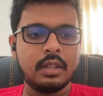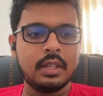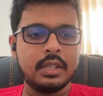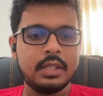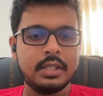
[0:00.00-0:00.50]

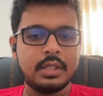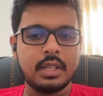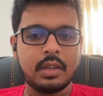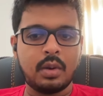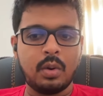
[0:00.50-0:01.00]
This is
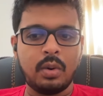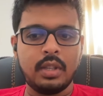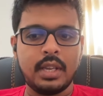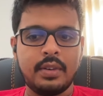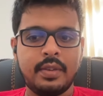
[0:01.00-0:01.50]
the code
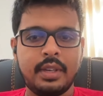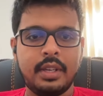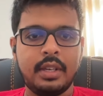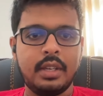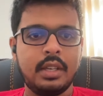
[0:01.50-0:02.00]
that
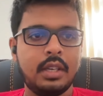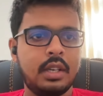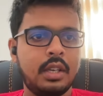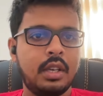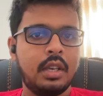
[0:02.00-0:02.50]
we
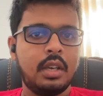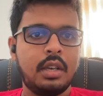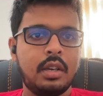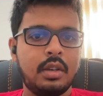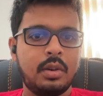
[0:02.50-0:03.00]

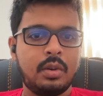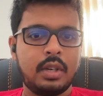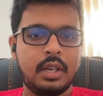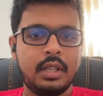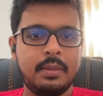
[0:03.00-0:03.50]

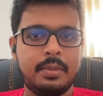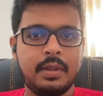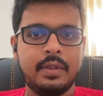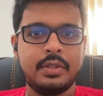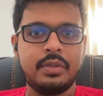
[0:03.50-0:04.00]
wrote in the
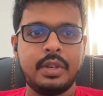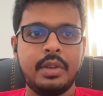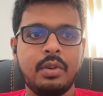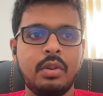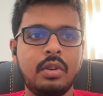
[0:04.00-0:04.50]
previous
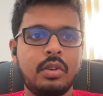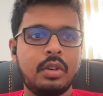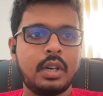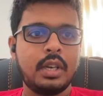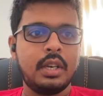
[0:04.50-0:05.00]
video,
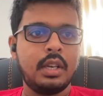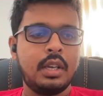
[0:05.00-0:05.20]
right?